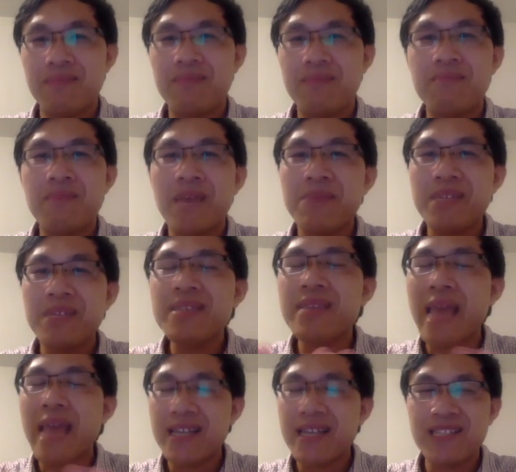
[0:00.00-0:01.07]
I think
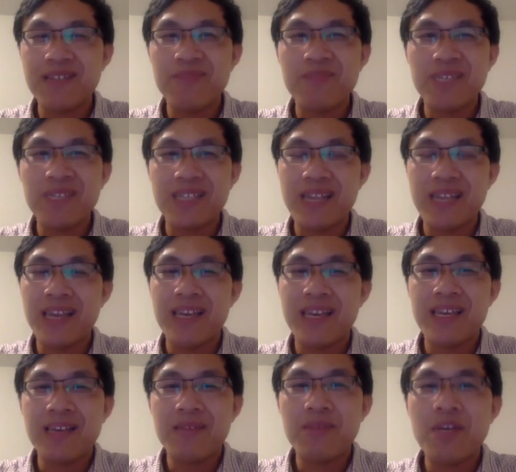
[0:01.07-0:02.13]
that's a mistake
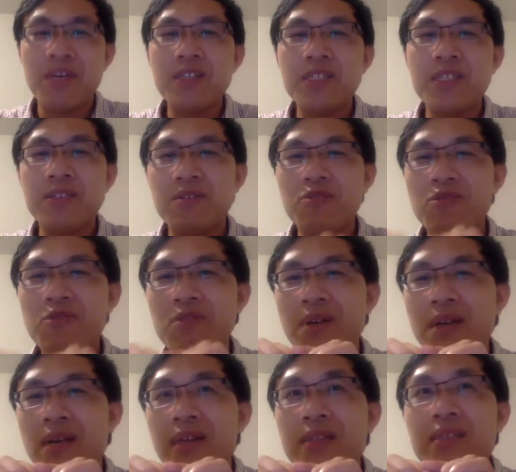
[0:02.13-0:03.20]
because you
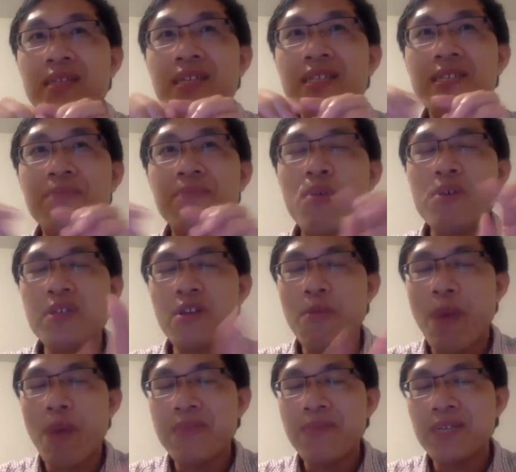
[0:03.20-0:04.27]
just put your
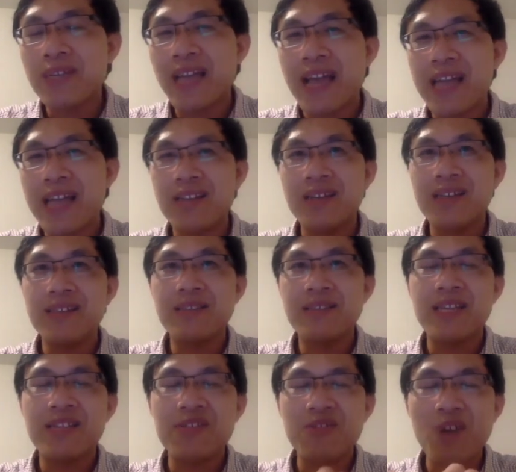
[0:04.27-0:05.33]
paper together. It
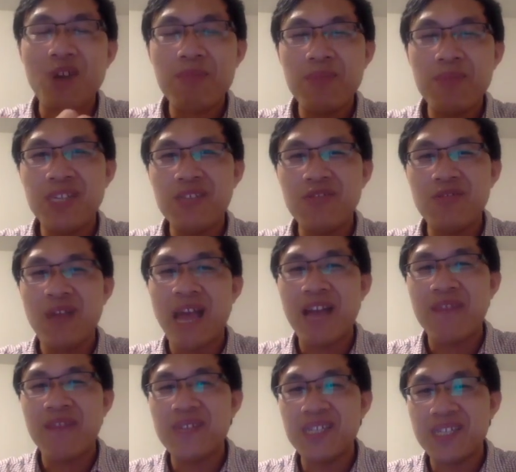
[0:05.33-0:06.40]
does not mean you
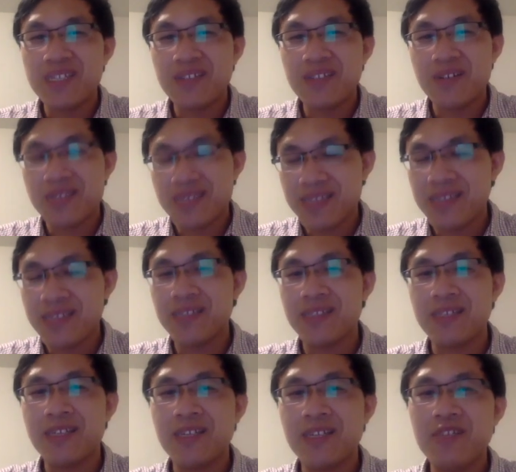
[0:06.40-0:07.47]
have finished your thesis.
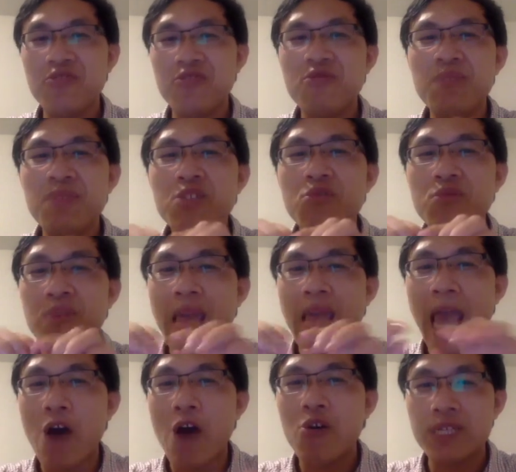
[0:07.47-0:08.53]
You need to
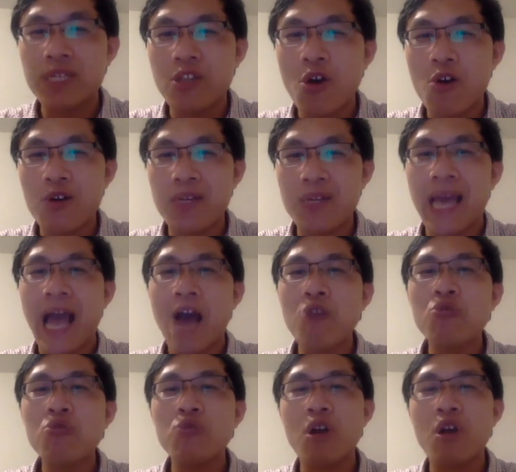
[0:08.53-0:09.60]
tell a story, how
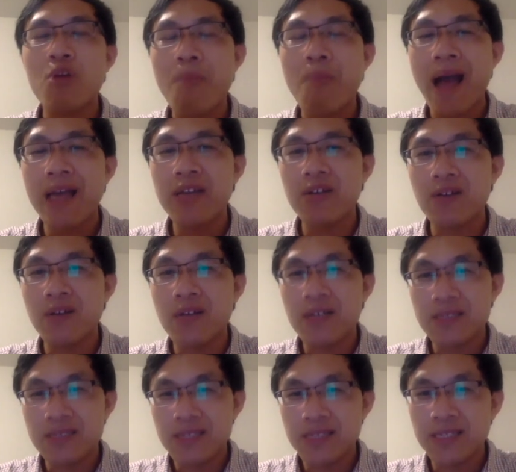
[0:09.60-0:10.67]
to combine your
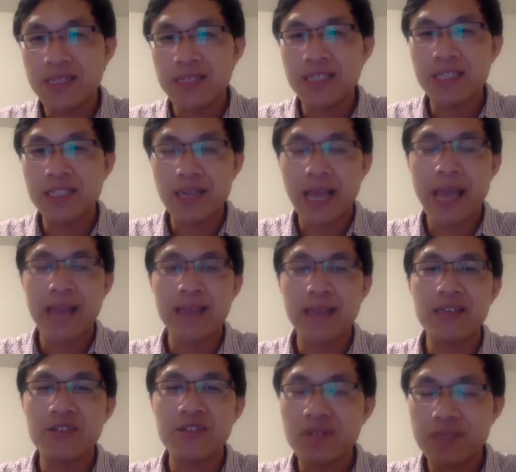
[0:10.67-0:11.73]
thesis together,
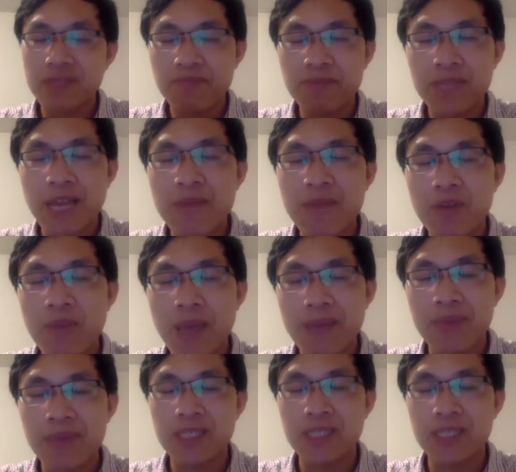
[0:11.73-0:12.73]
your several papers